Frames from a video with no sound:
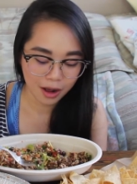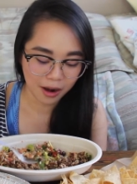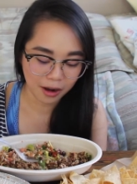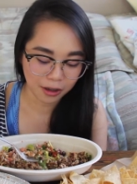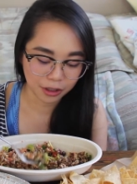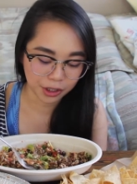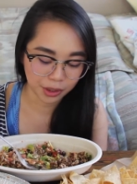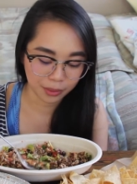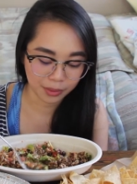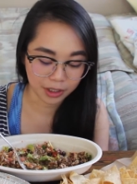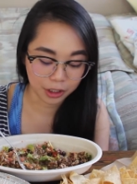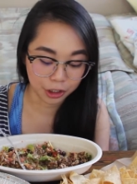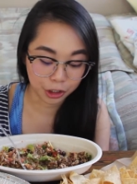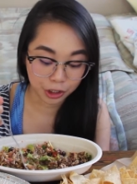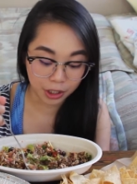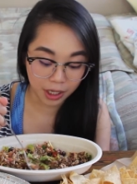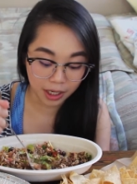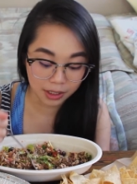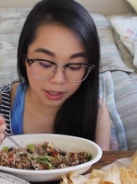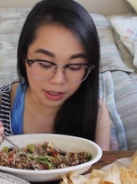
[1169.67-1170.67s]
also
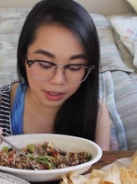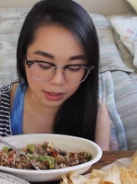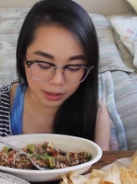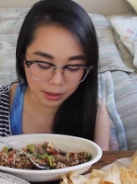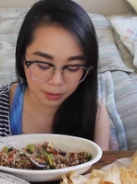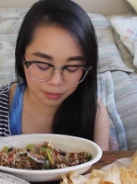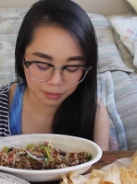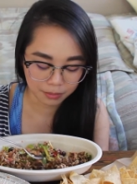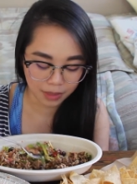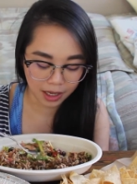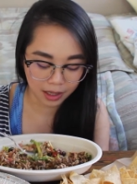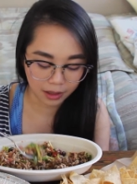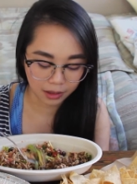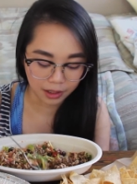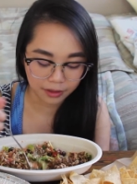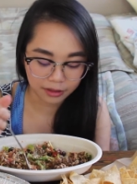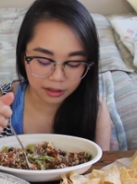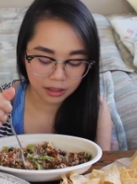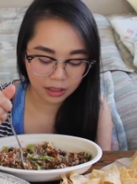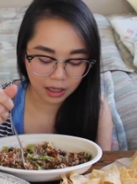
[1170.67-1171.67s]
adjust my
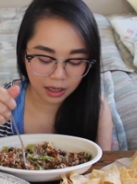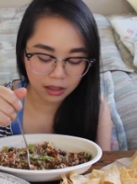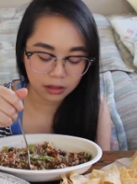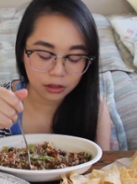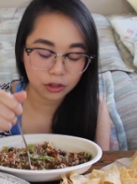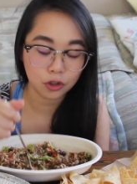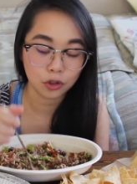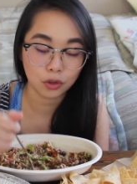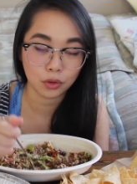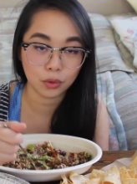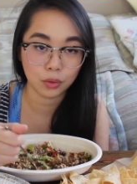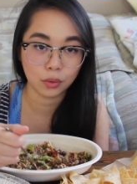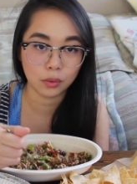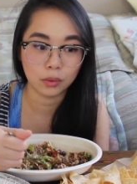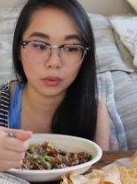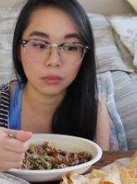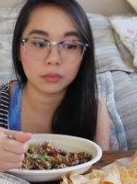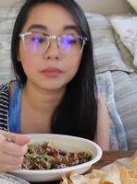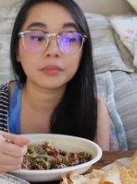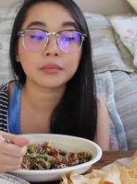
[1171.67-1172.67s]
lifestyle
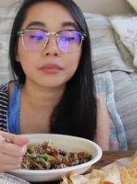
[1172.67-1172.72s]
to